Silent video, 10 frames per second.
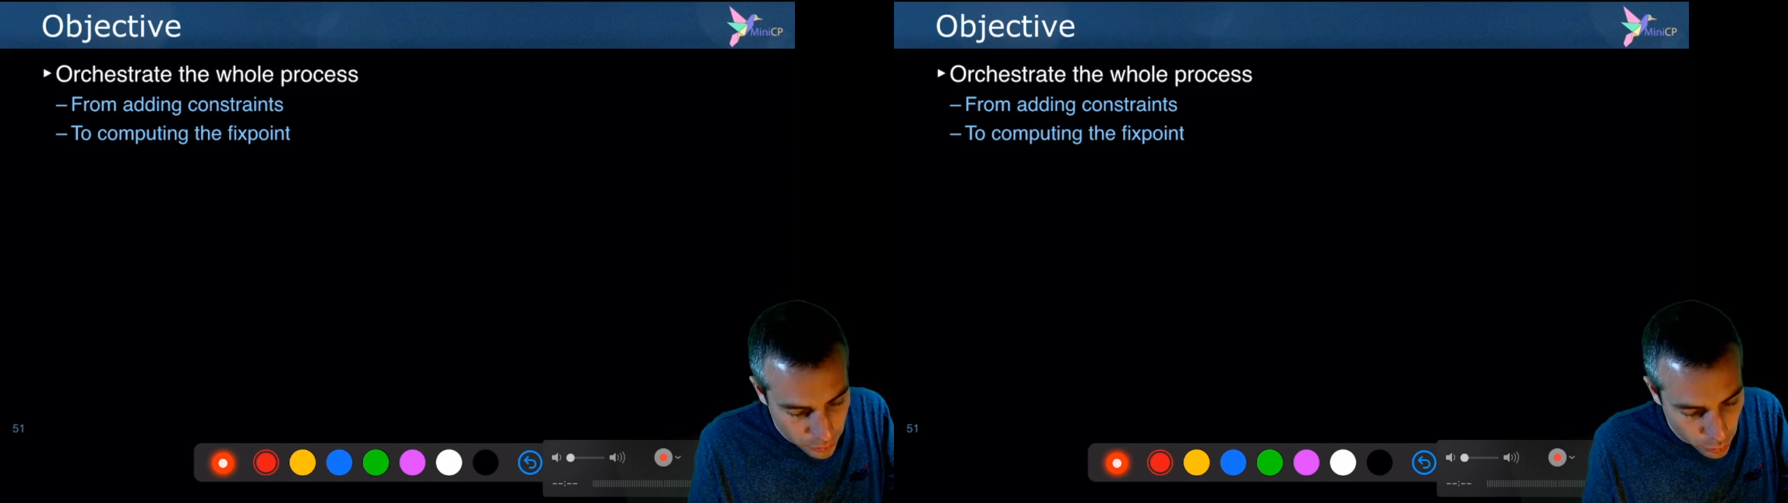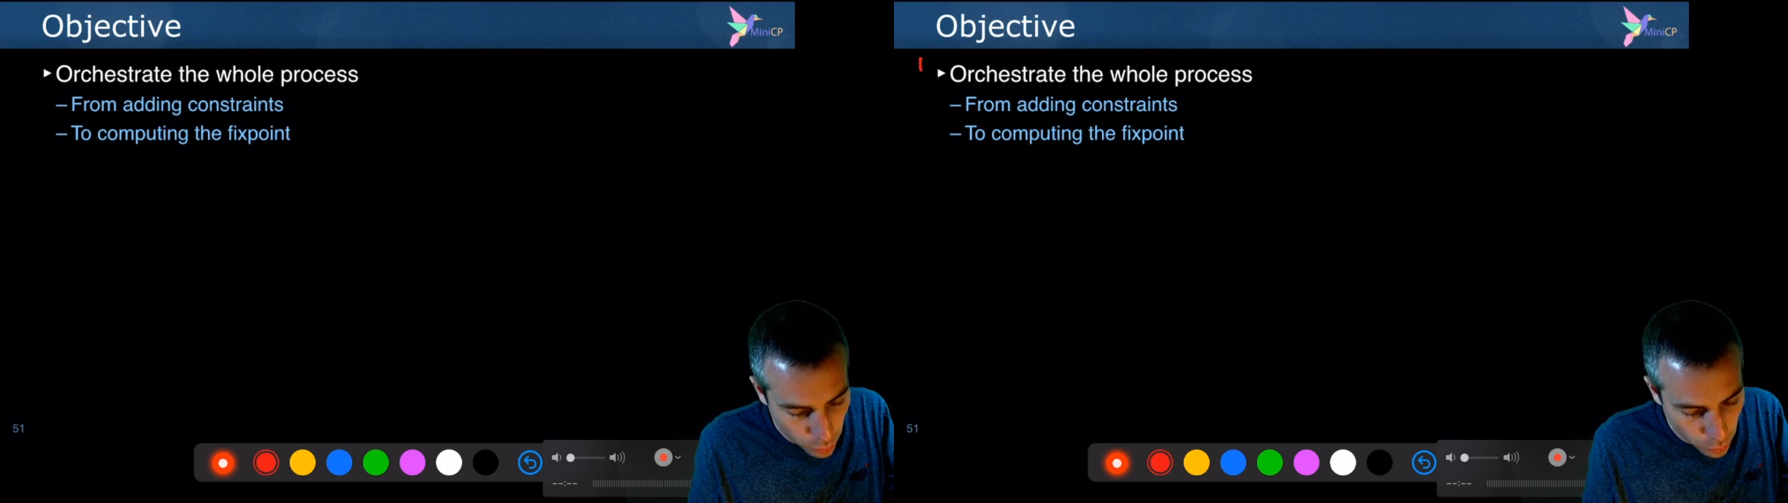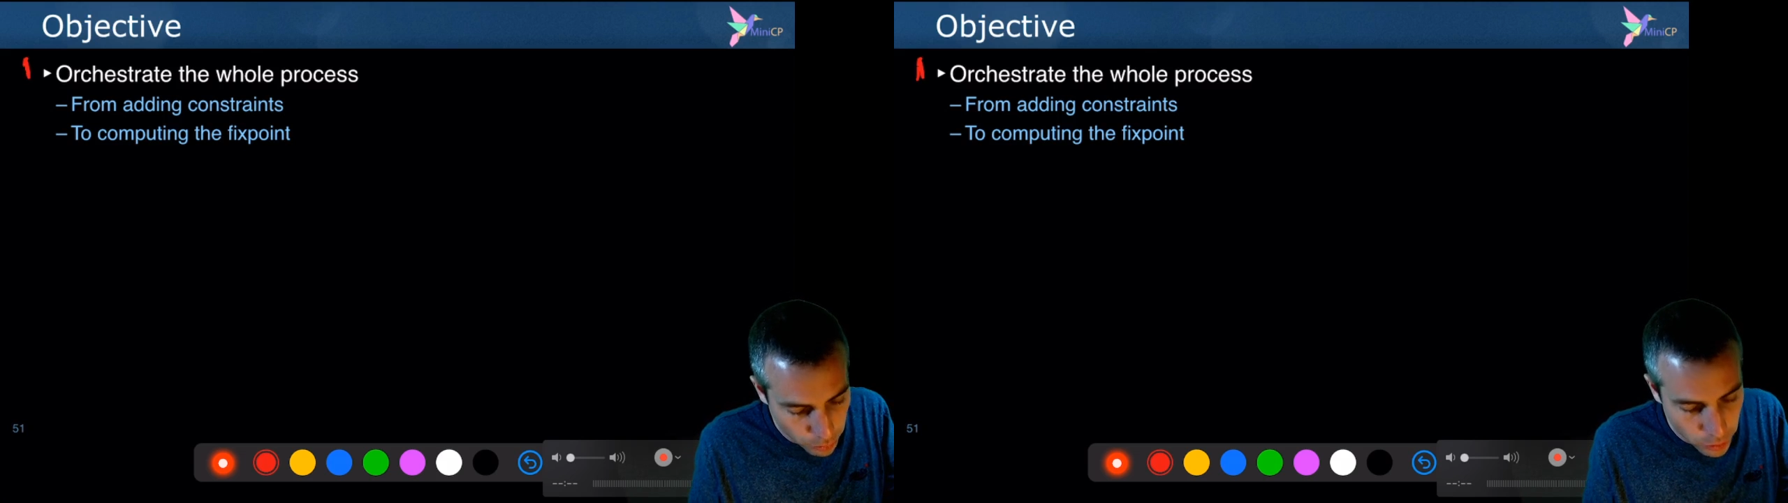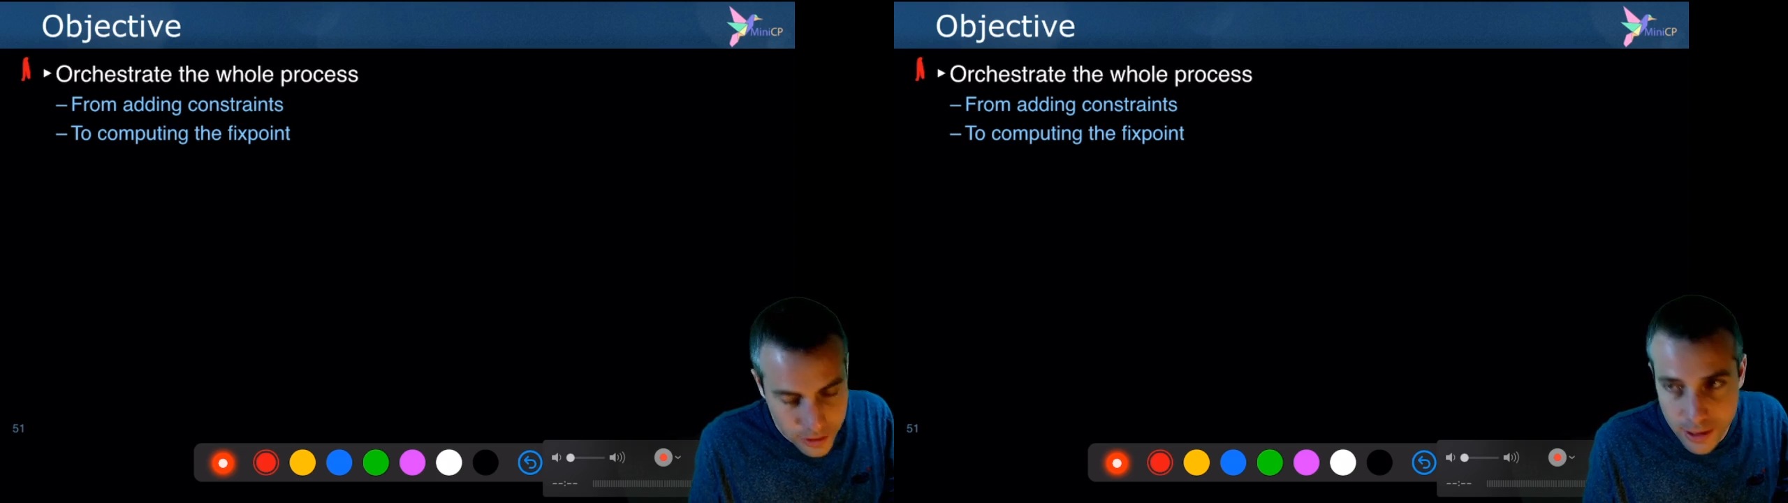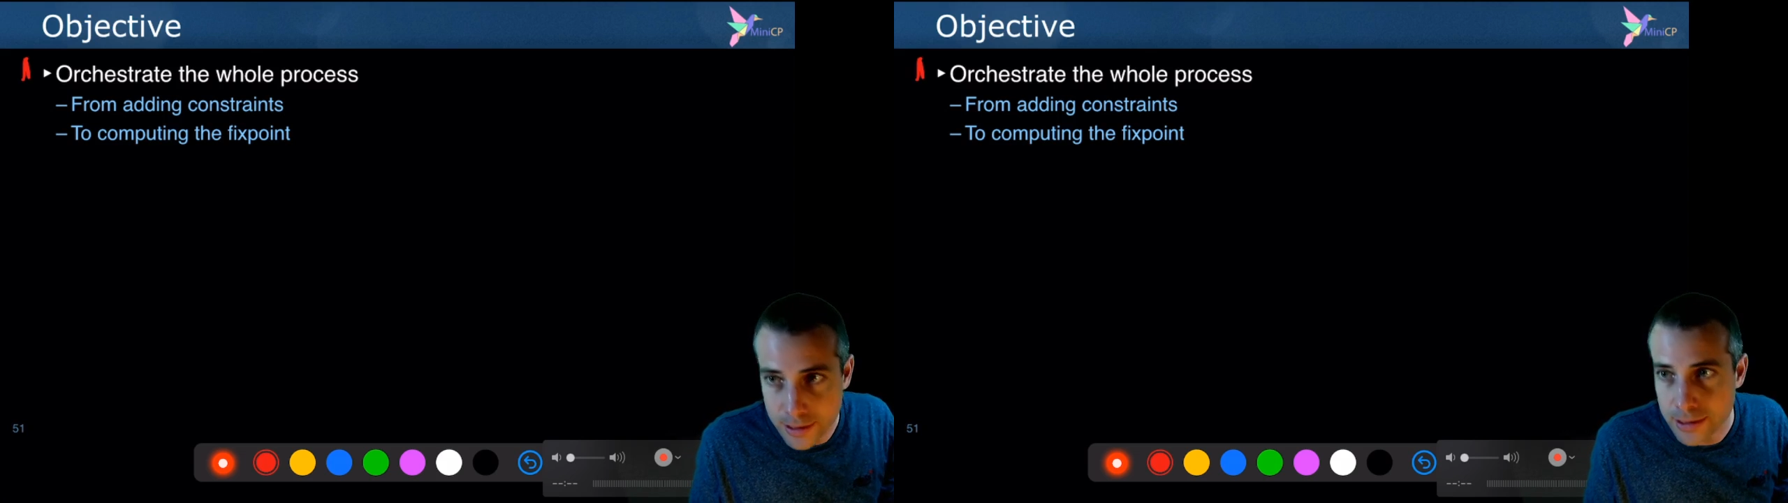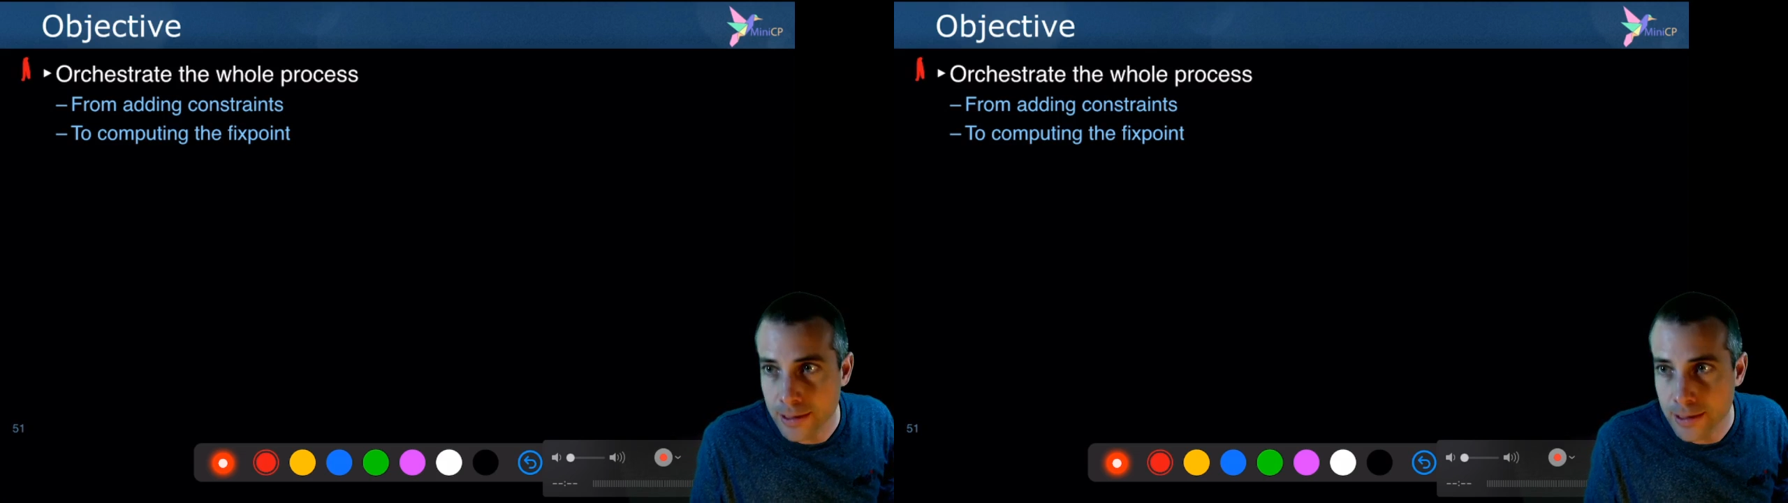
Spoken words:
the whole process